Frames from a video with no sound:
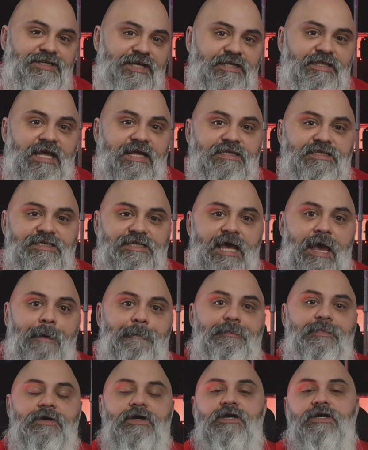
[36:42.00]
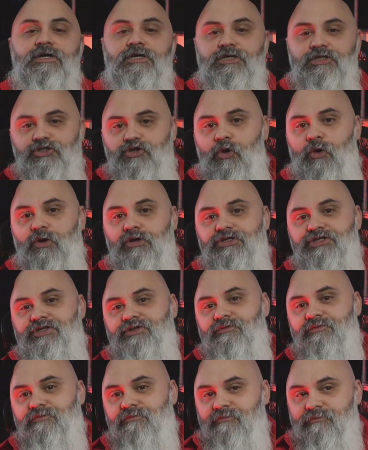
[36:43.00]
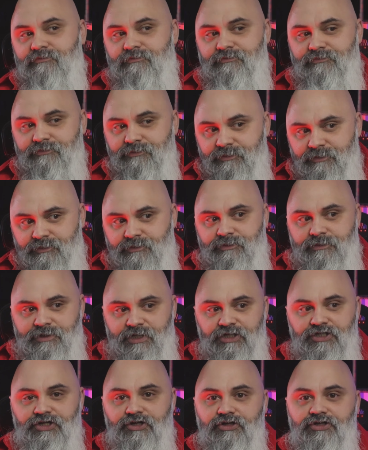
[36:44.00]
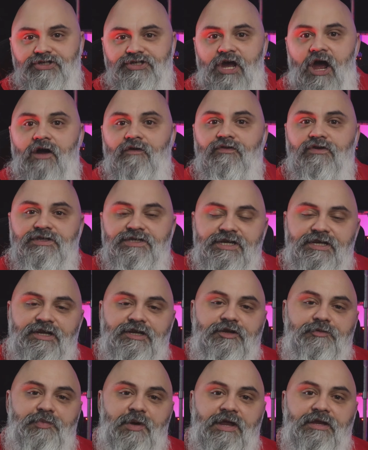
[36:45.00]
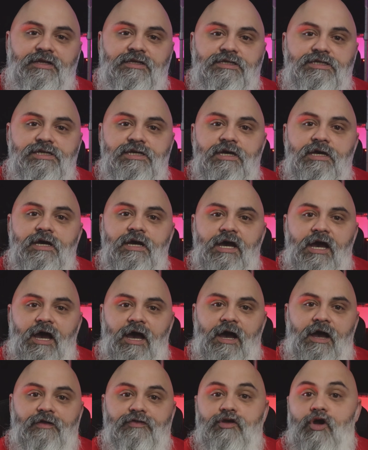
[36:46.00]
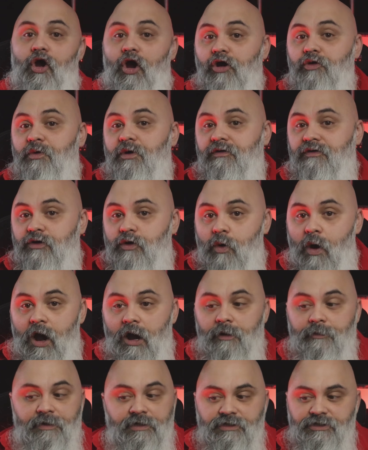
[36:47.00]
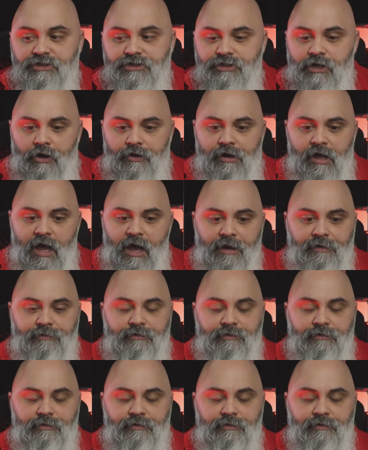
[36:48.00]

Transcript: that step towards digital sovereignty and independence. The hardware requirements are not